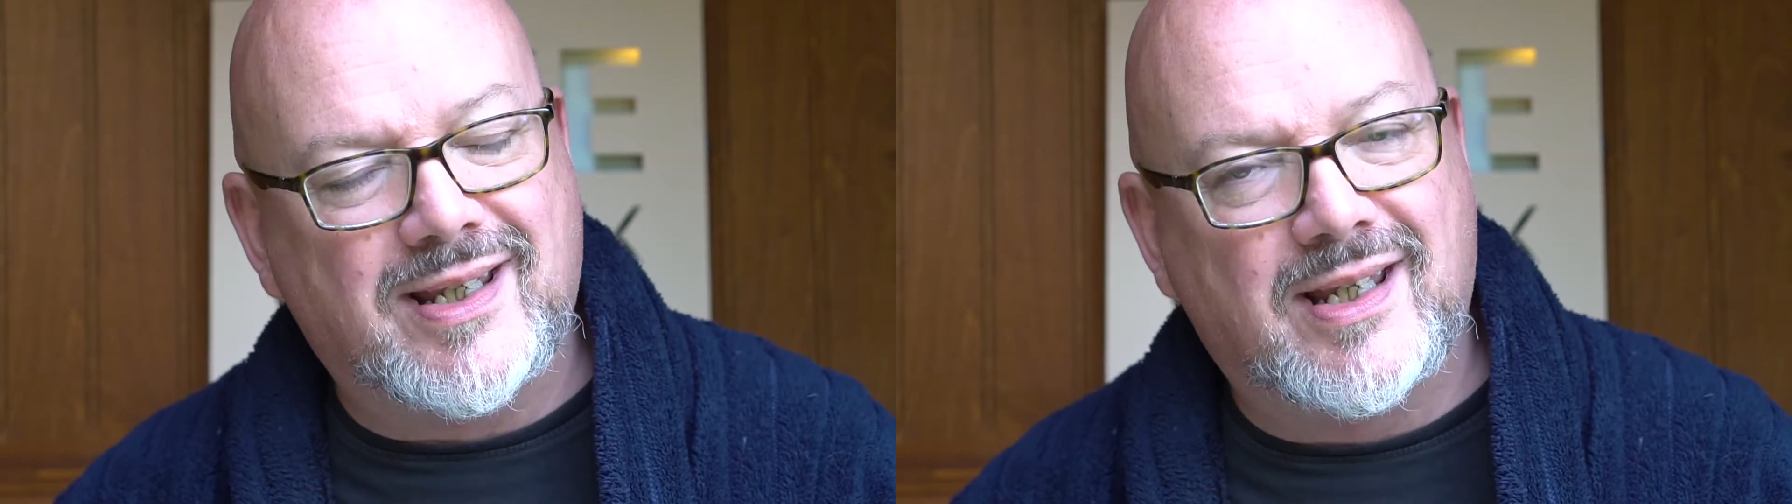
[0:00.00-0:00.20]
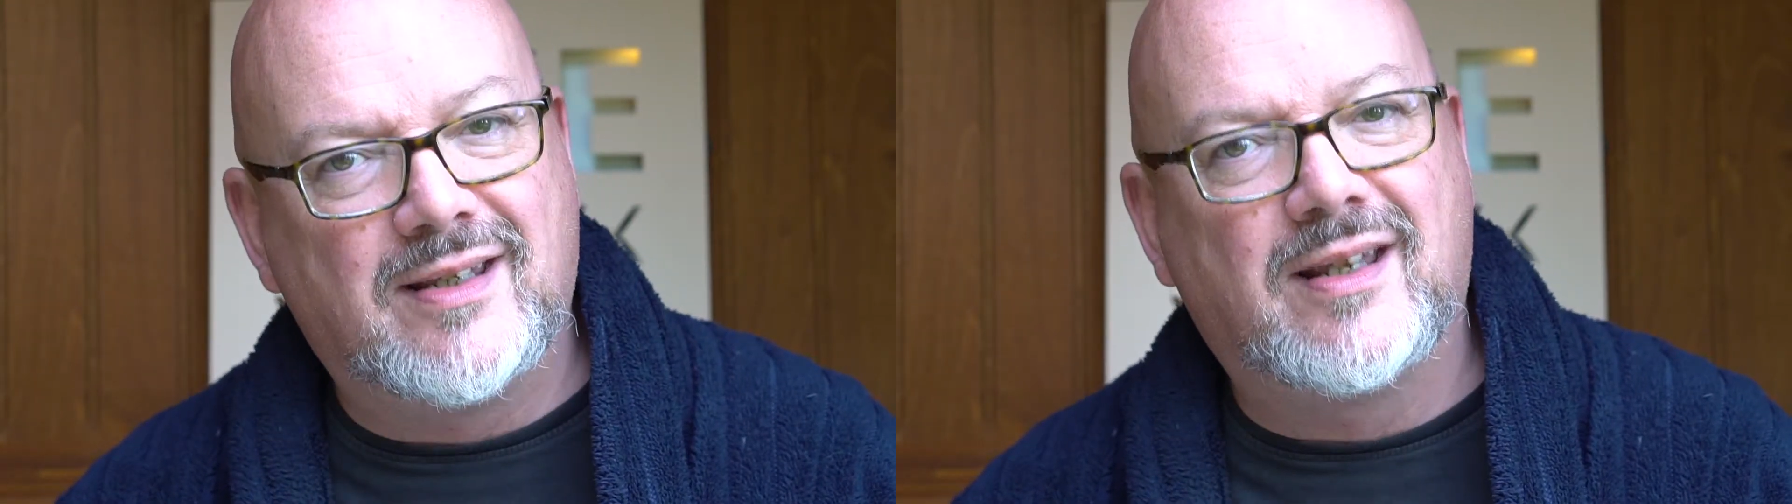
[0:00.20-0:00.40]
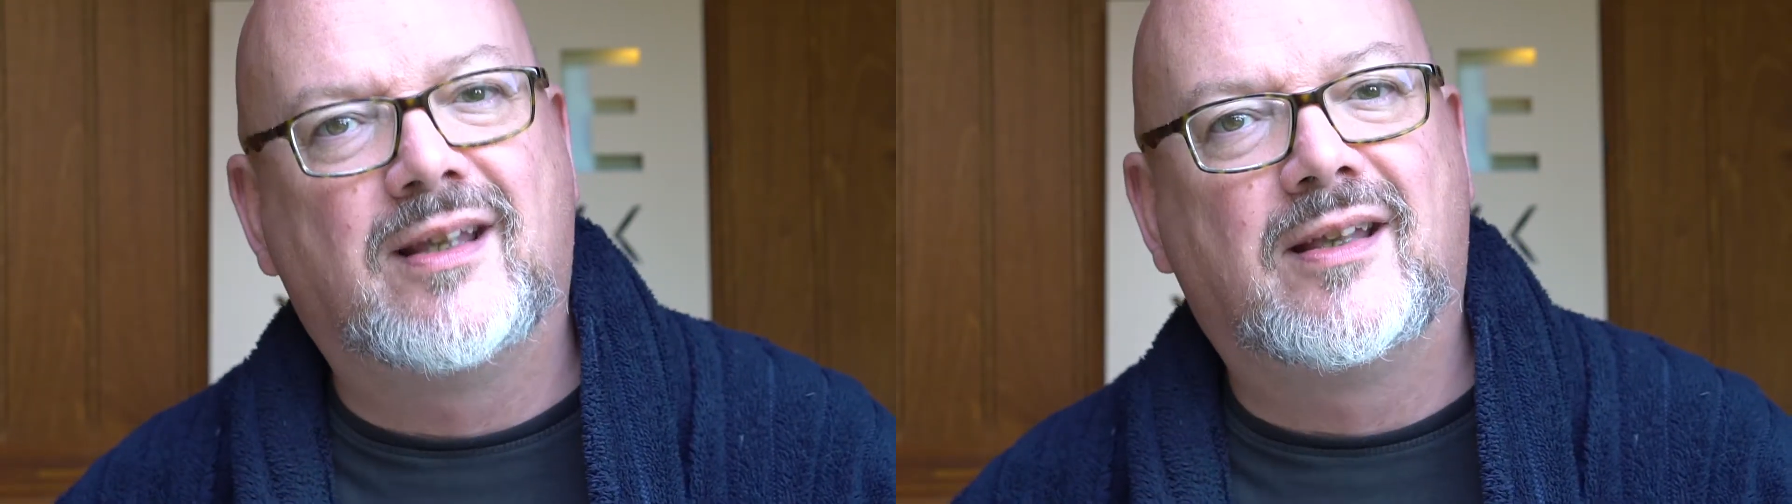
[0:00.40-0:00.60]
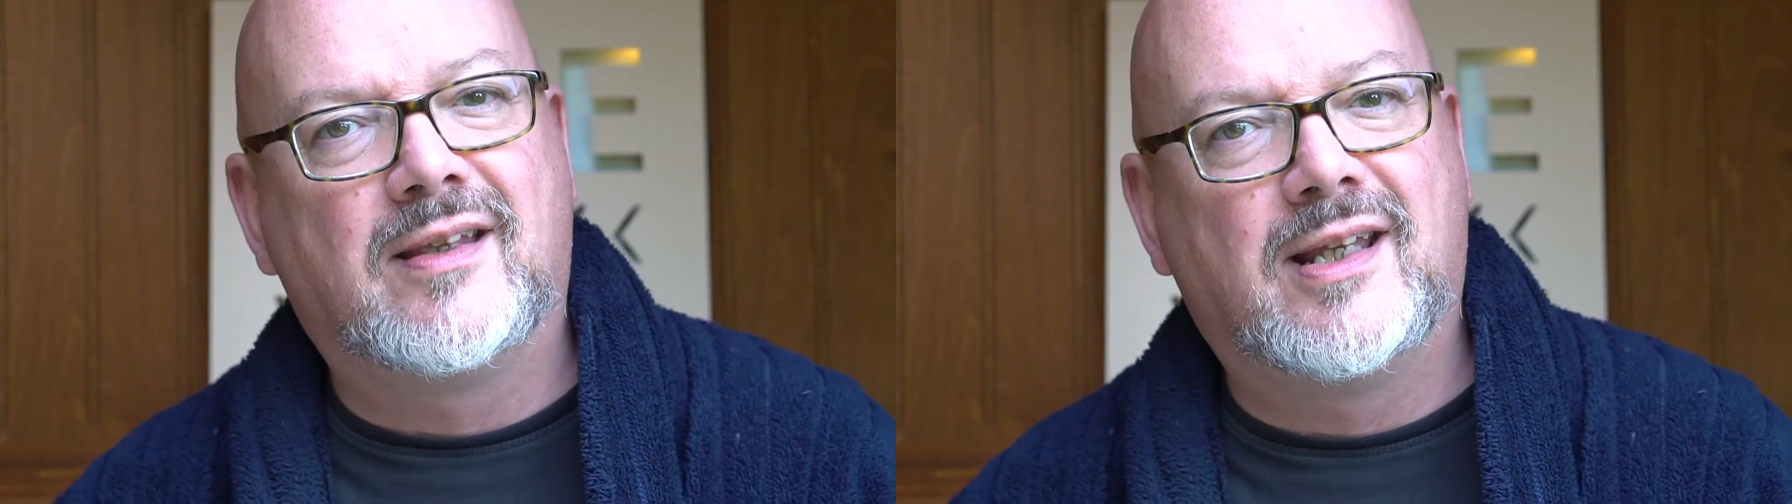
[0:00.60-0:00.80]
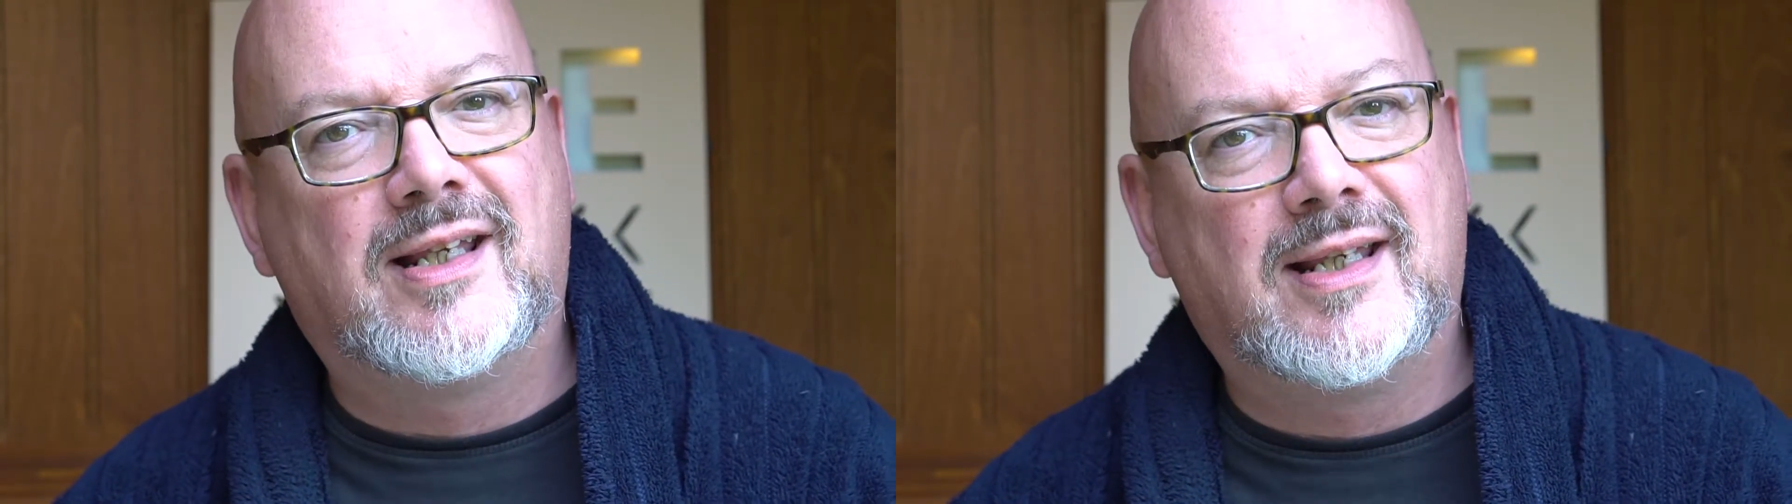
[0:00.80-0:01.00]
in
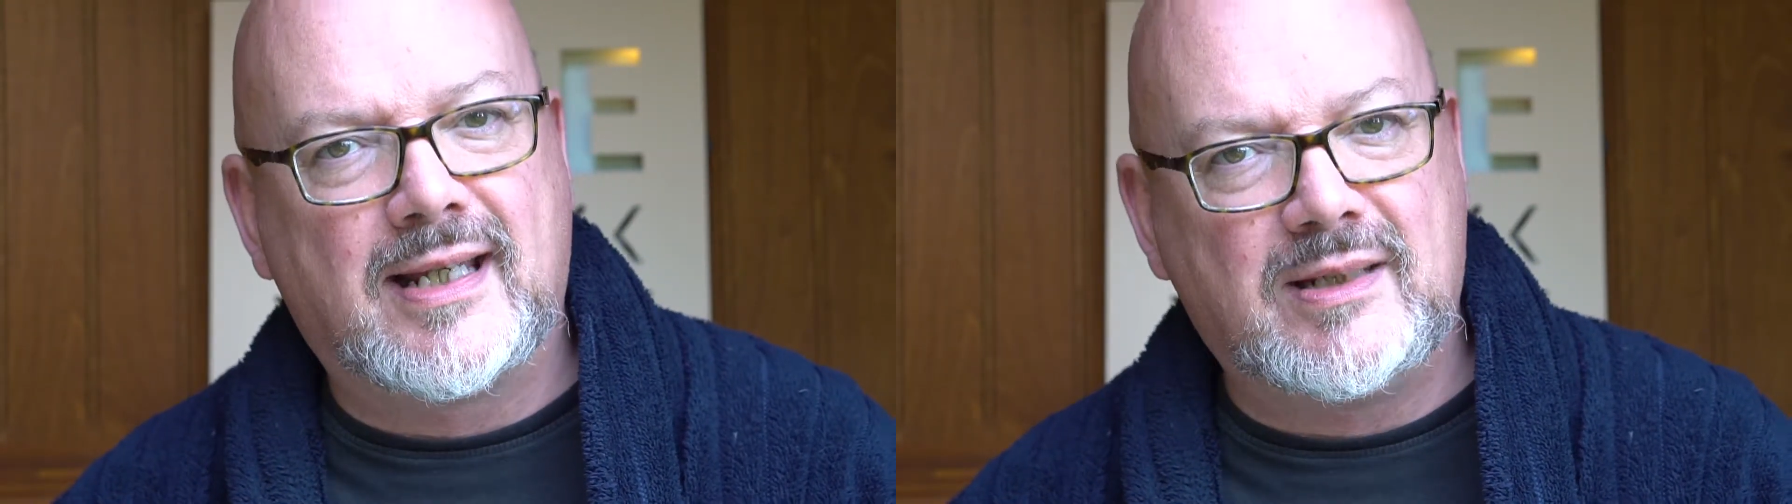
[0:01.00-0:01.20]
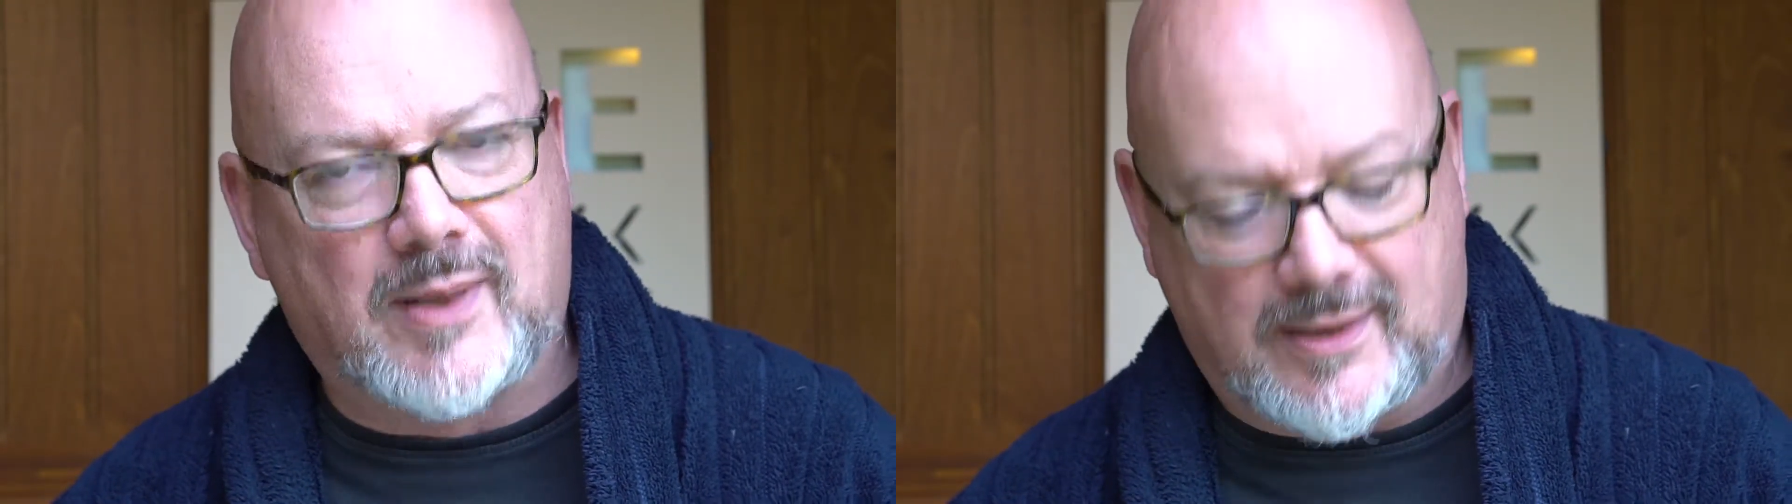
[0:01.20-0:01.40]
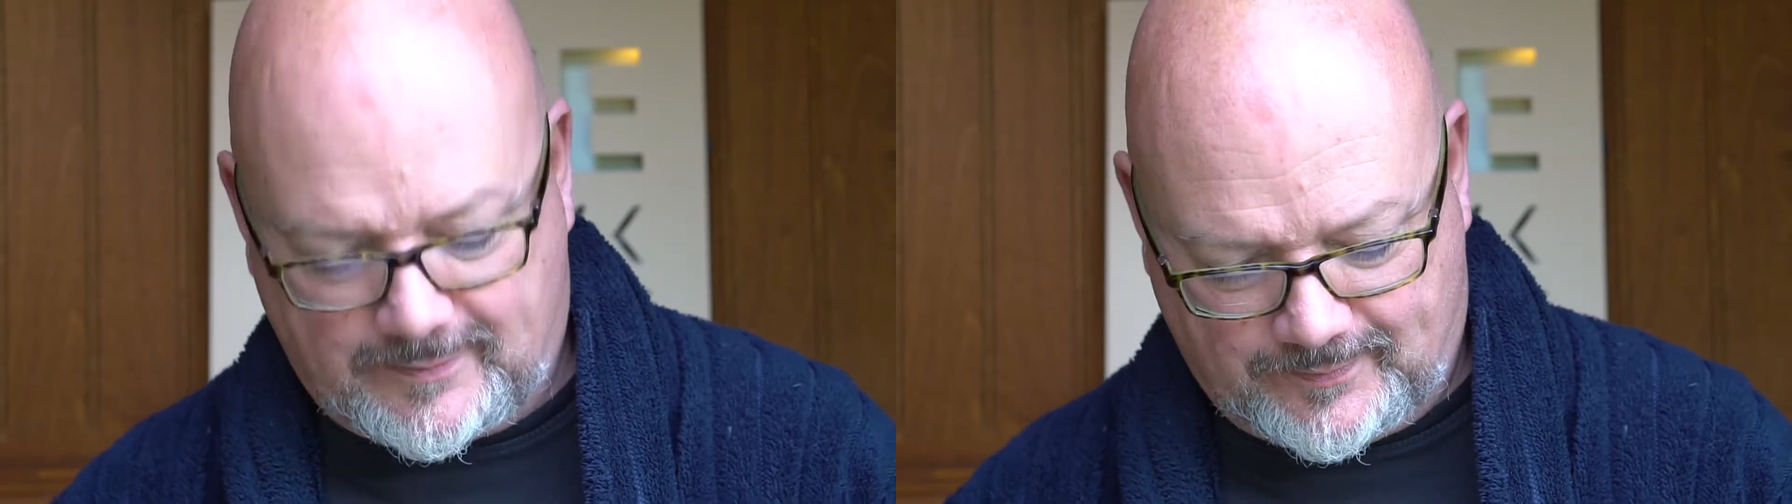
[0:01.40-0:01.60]
their labour.